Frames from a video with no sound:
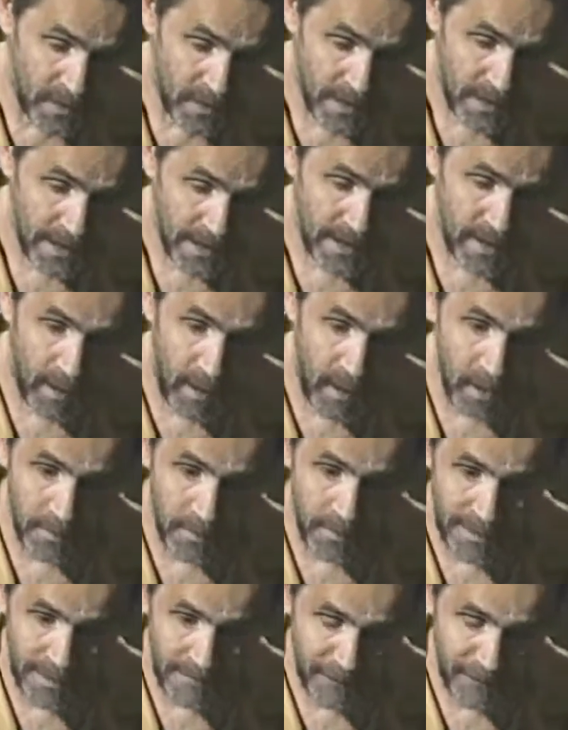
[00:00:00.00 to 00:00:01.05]
and all of my
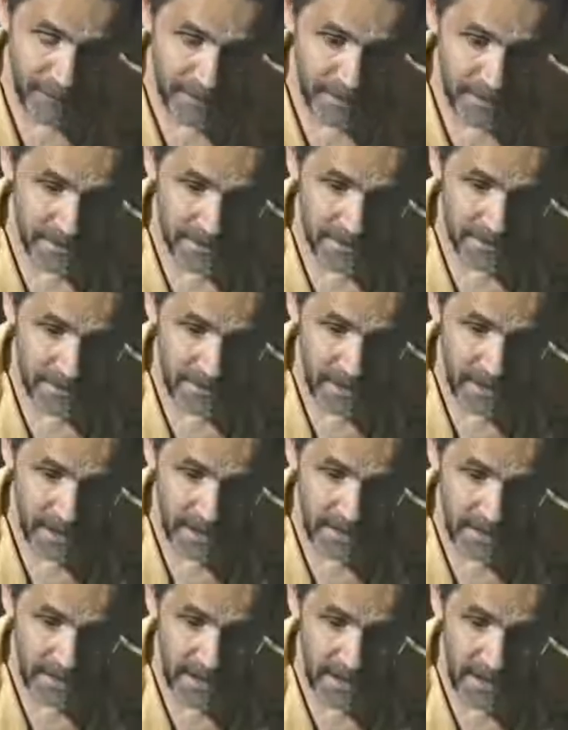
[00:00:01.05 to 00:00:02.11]
friends
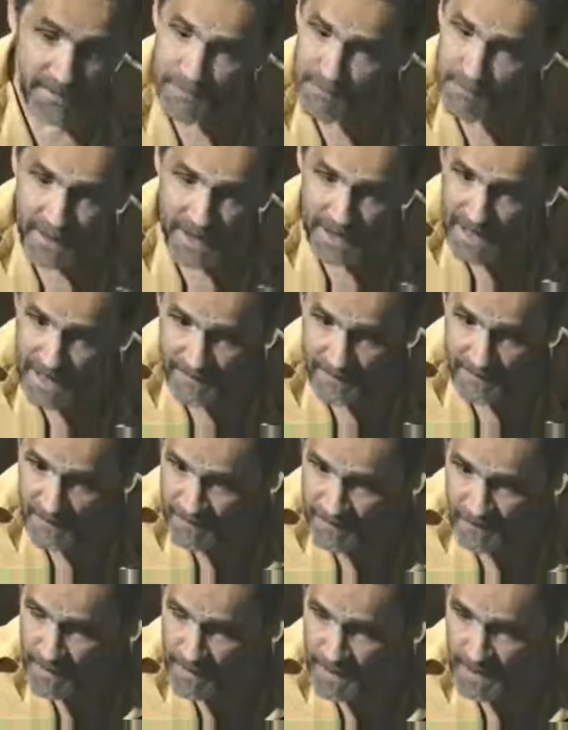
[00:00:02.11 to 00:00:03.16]
and everybody I've ever
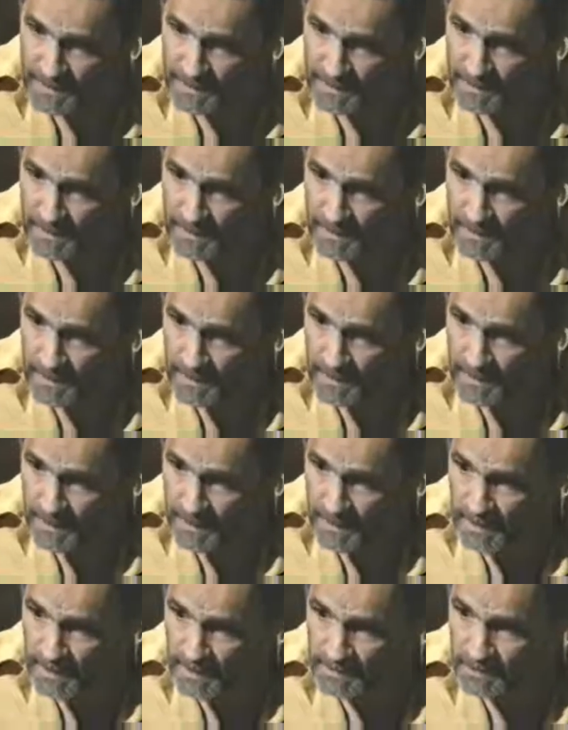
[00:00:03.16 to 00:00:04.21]
met
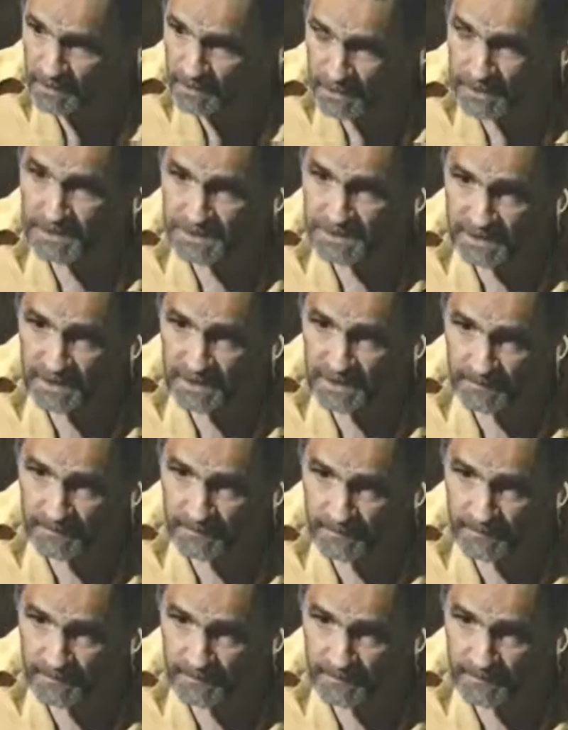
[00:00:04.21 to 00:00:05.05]
in good esteem.